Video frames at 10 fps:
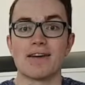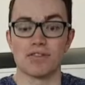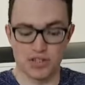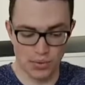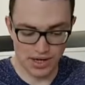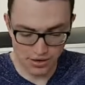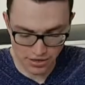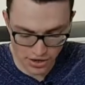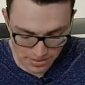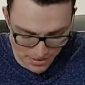every 20 or
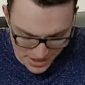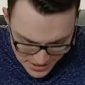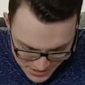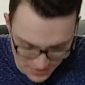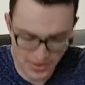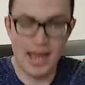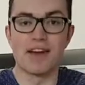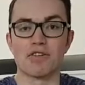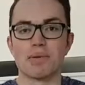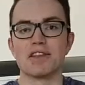30 minutes
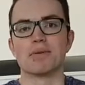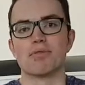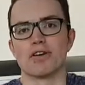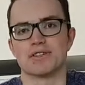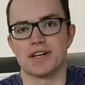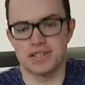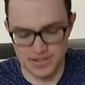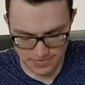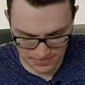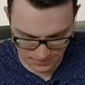and repeat the process.